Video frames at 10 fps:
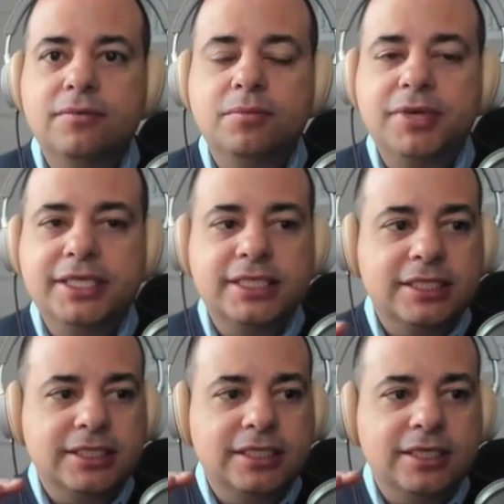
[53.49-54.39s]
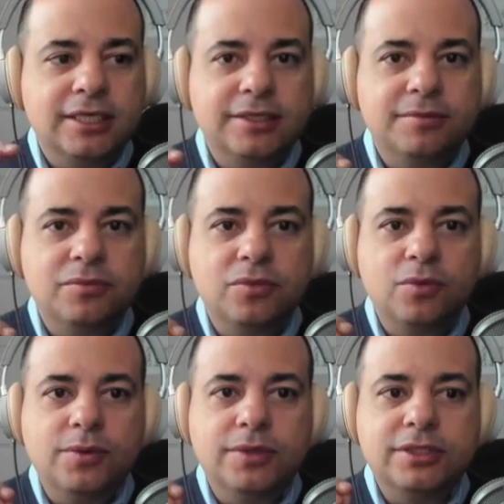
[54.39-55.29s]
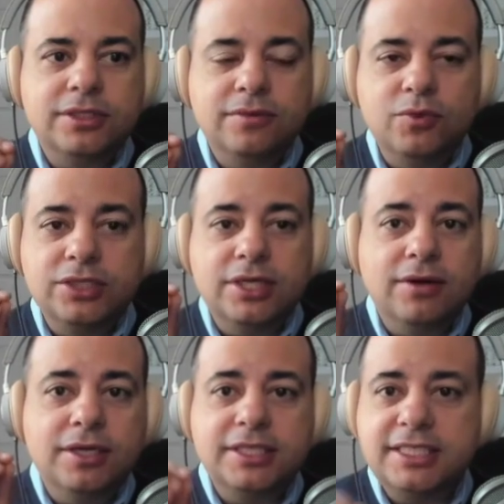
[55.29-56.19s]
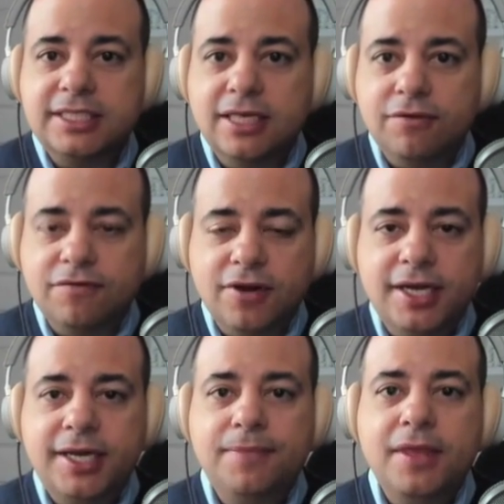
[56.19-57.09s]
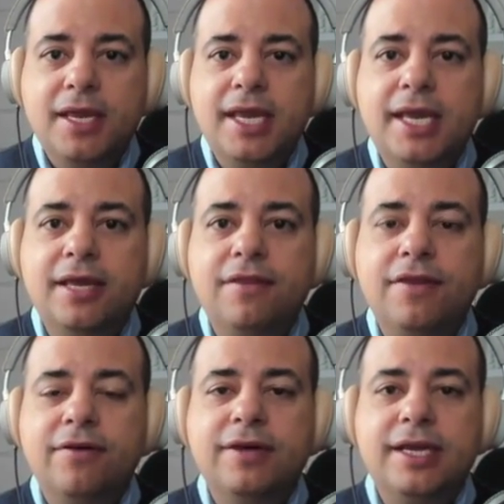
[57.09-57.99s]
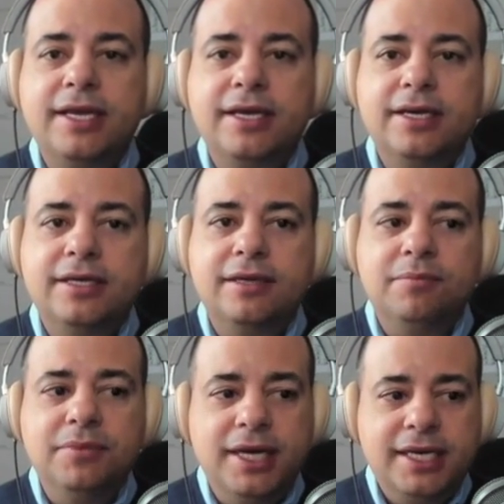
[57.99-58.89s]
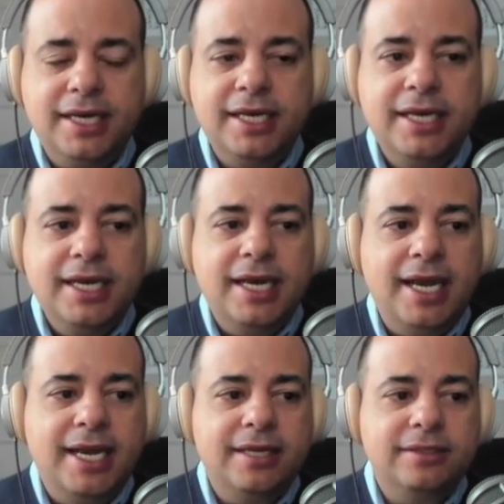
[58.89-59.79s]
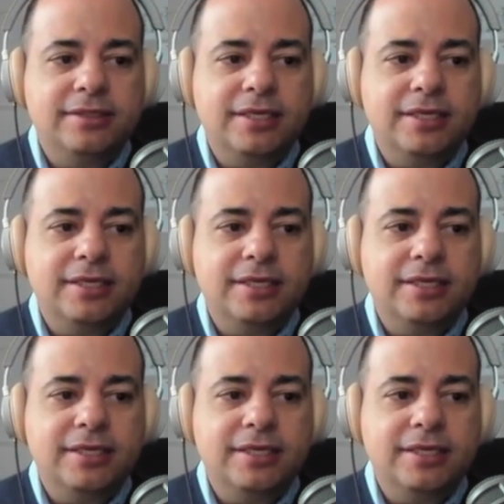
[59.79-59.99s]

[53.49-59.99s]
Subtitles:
basically was there on Friday, and there again on Monday, and